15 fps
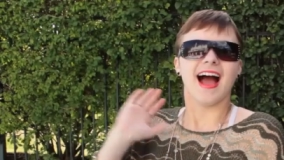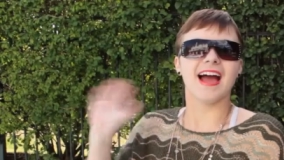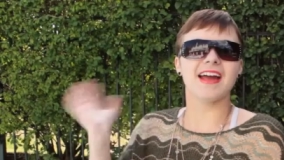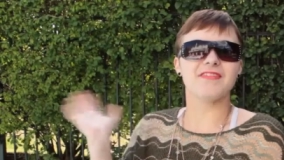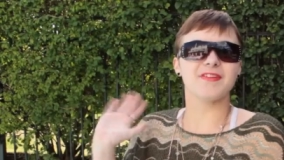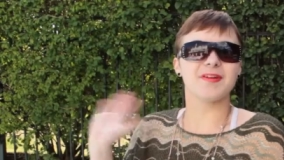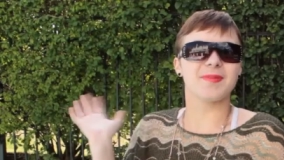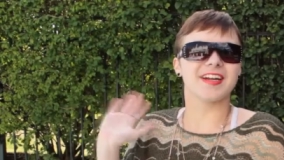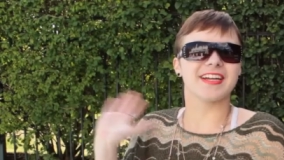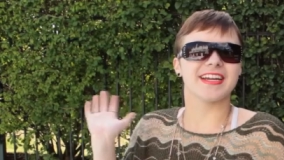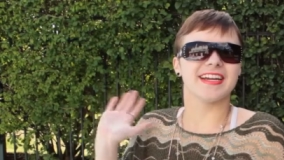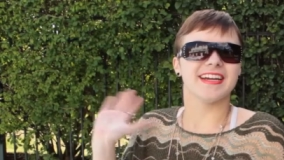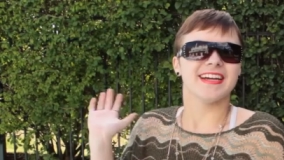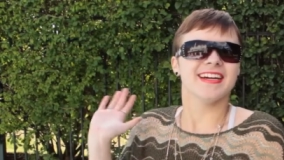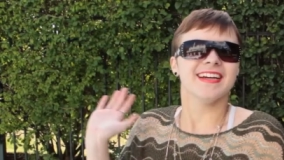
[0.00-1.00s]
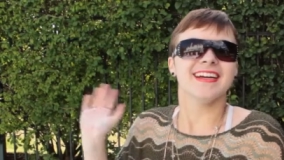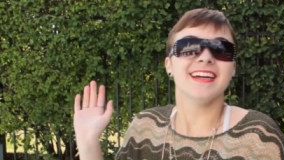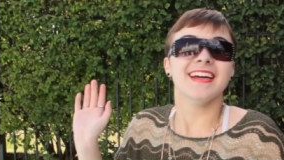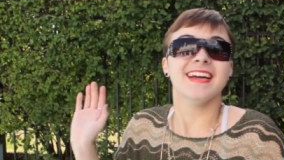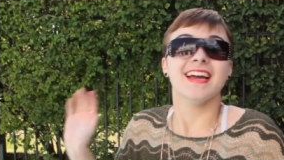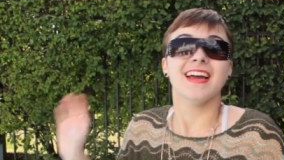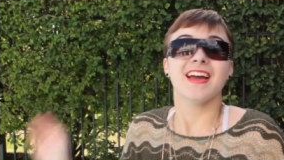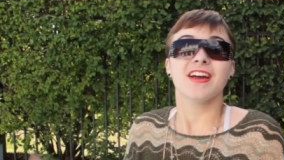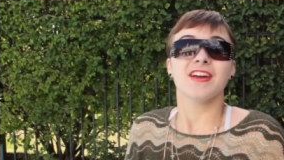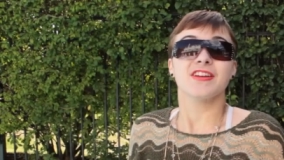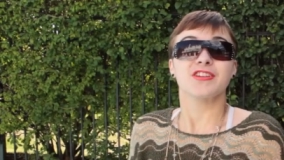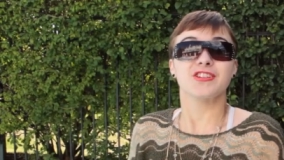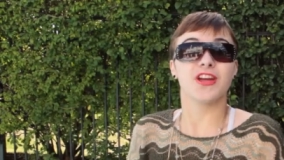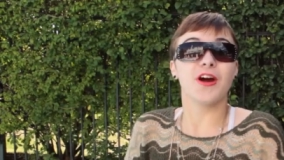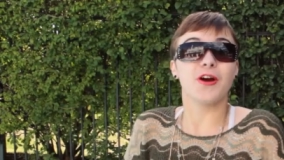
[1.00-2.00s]
Hey everybody!
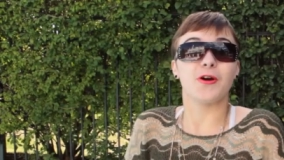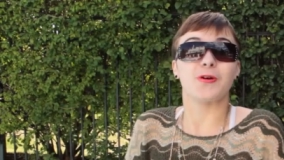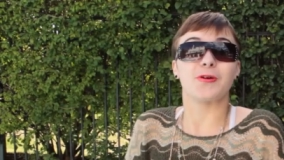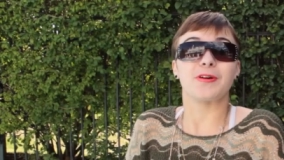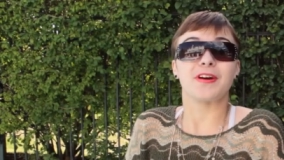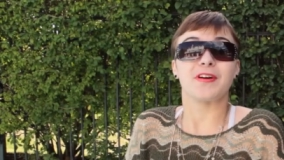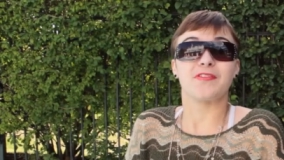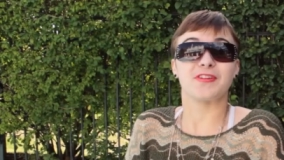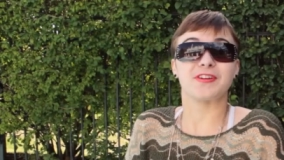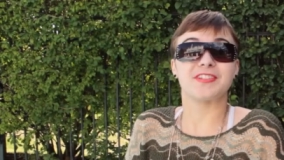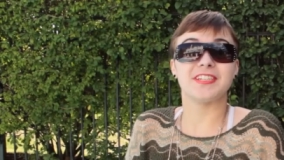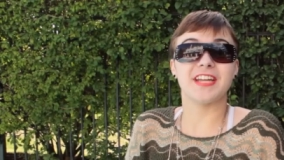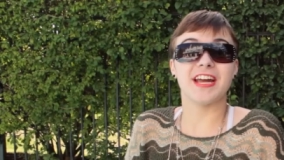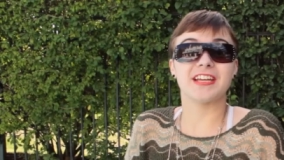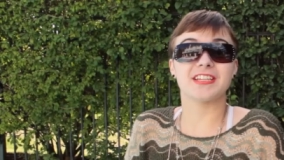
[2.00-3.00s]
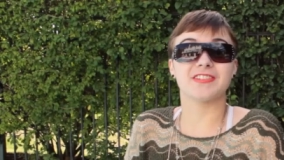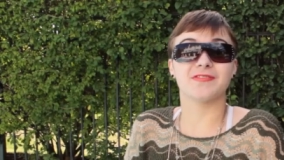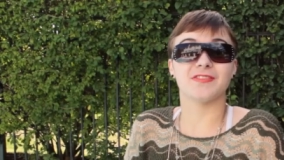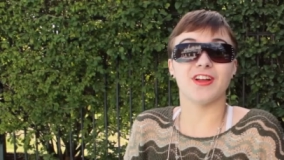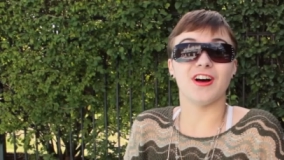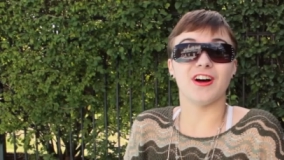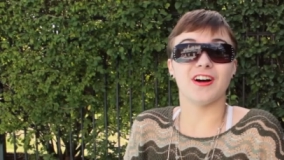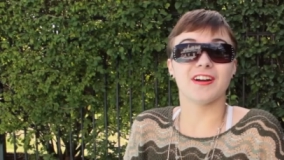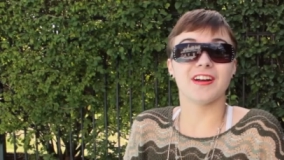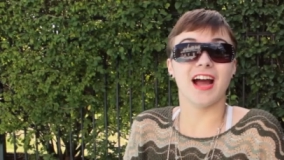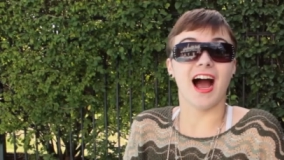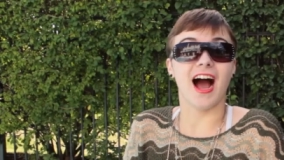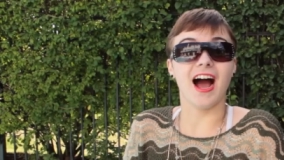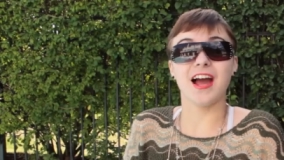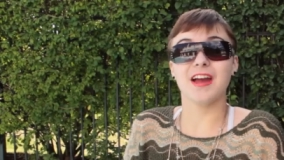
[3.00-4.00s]
So, for today's vlog,
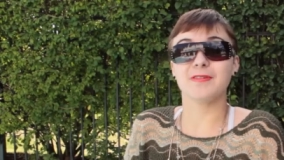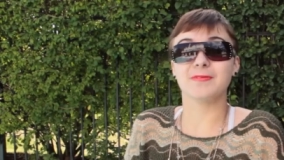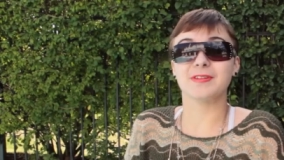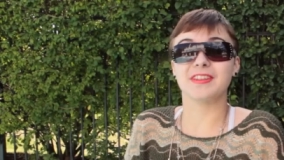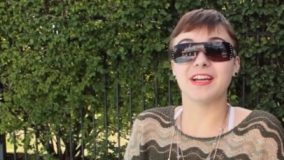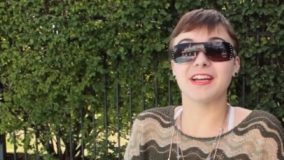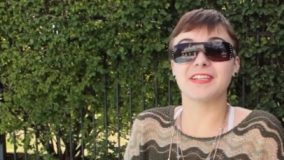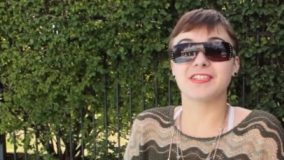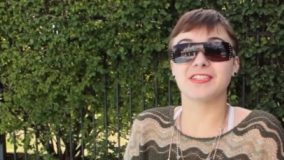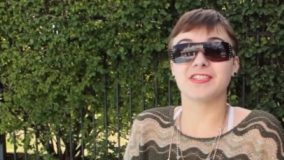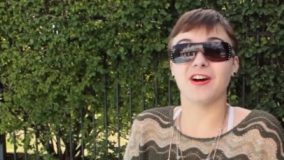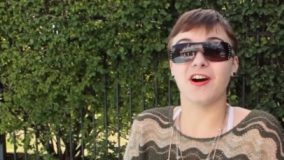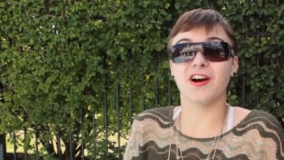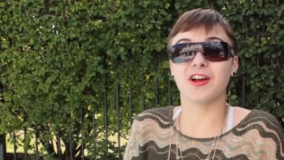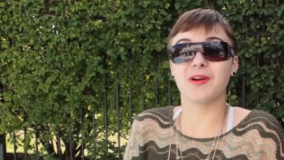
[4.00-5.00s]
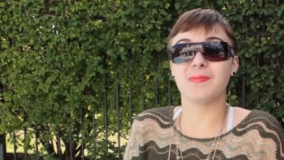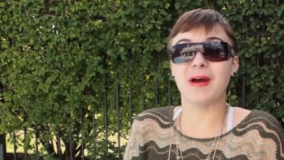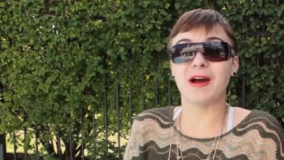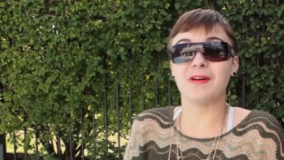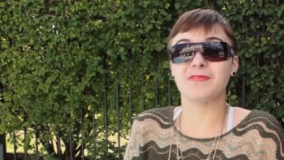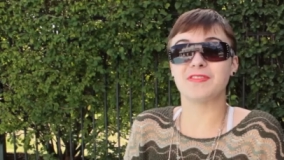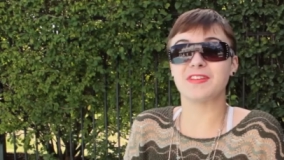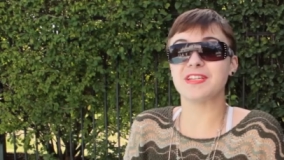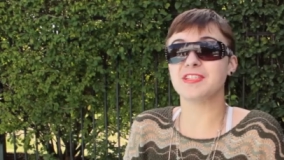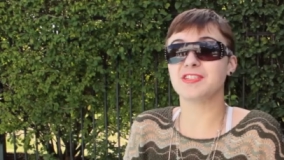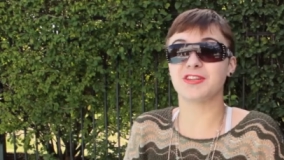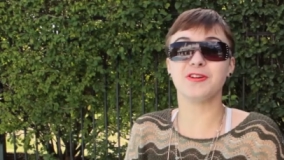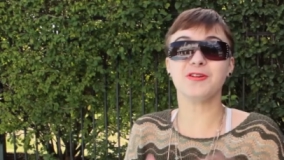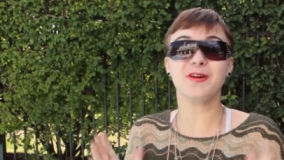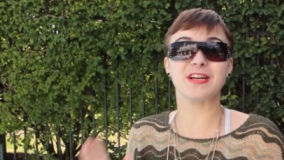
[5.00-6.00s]
I would like to talk about the
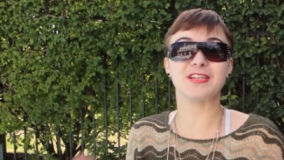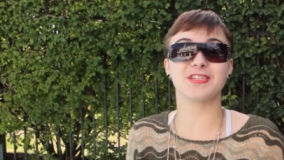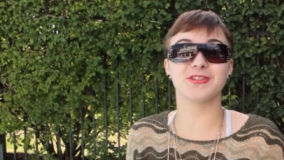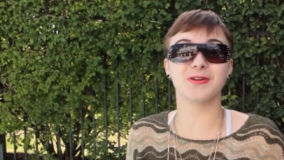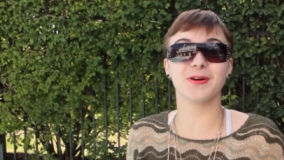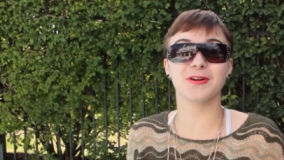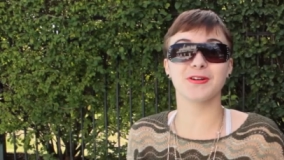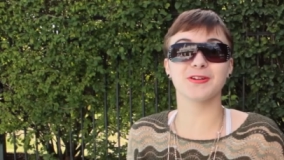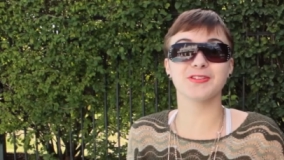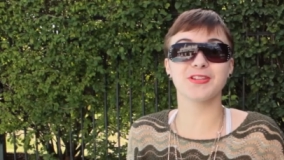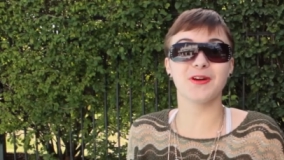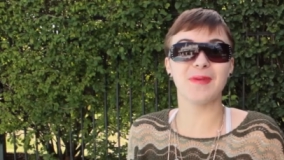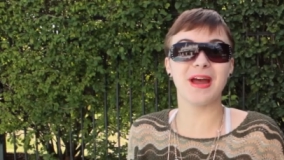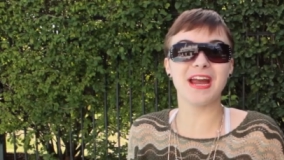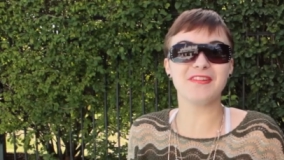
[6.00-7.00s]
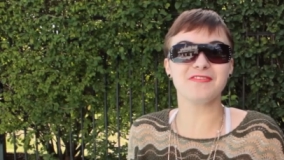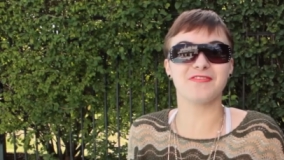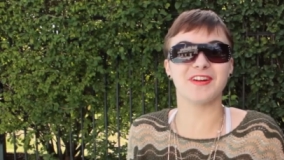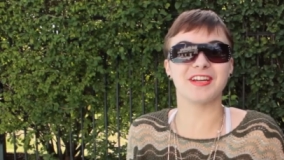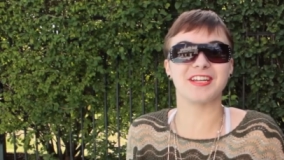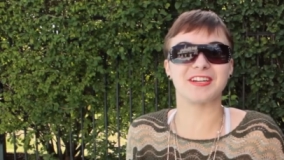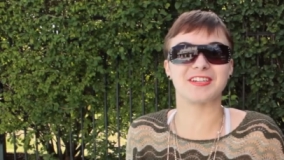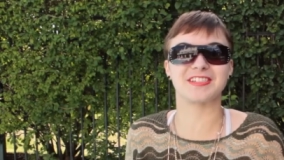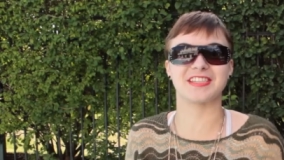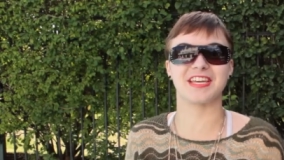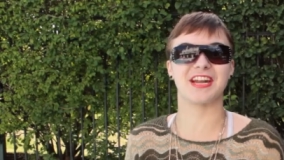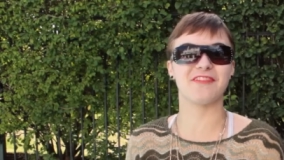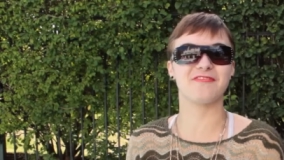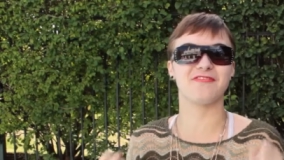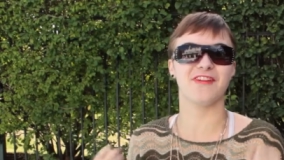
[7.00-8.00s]
two historical domain figures that
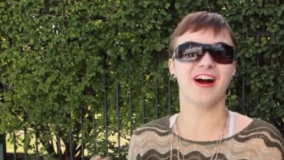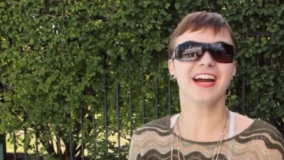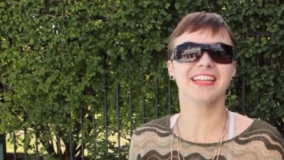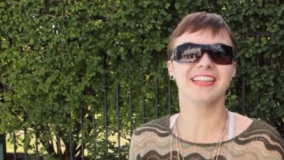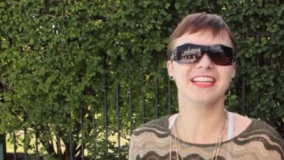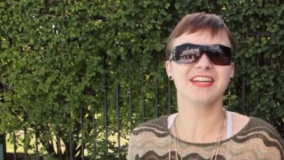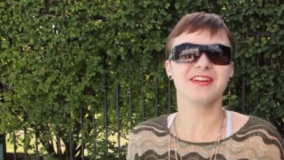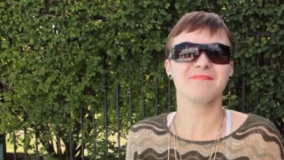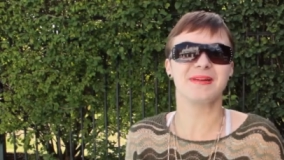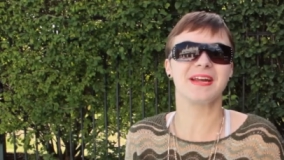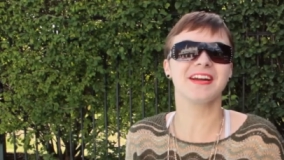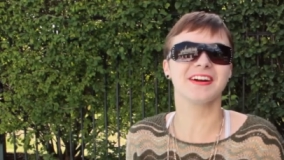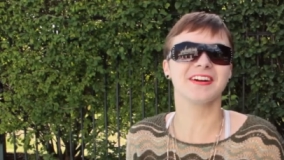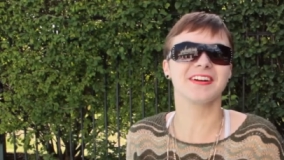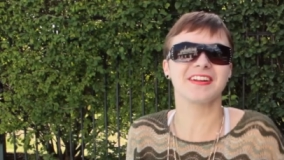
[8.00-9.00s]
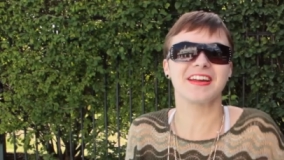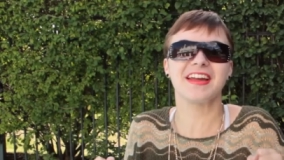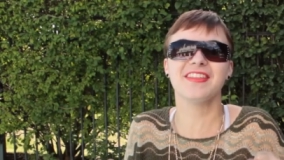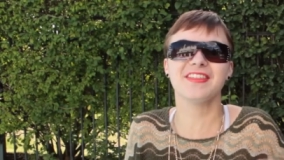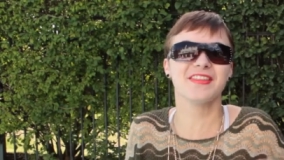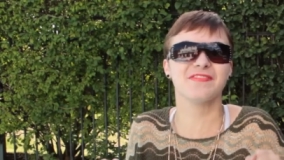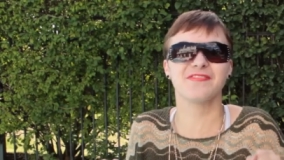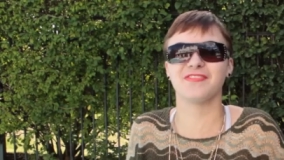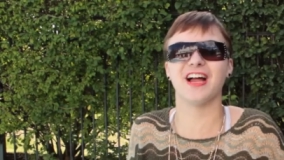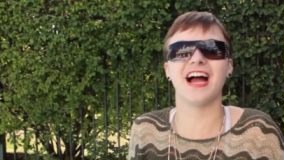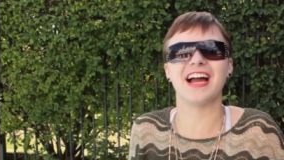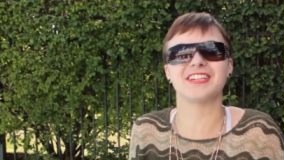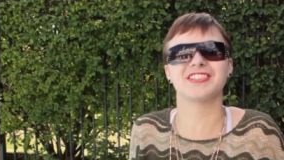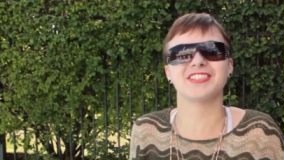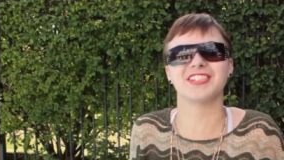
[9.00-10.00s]
have finally appeared in the
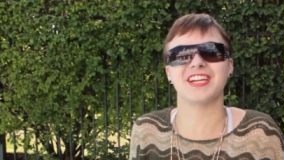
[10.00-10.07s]
flesh